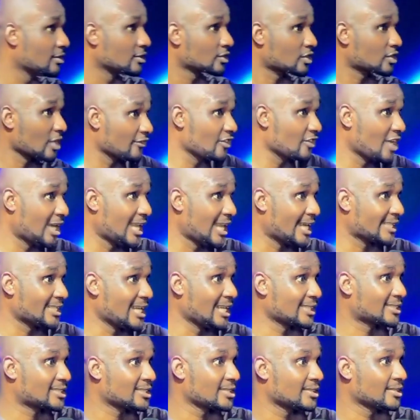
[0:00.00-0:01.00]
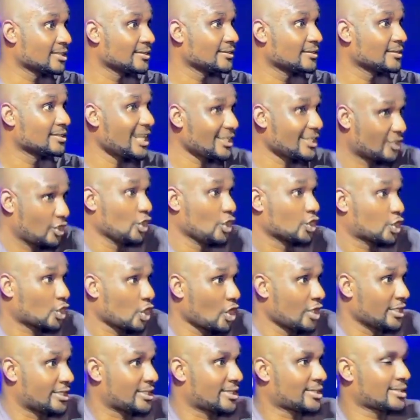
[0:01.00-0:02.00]
Some of you are like that. That's your
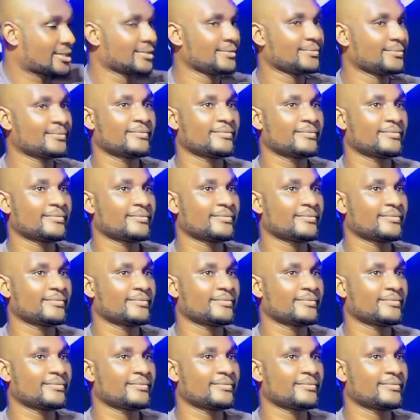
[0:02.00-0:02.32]
choice.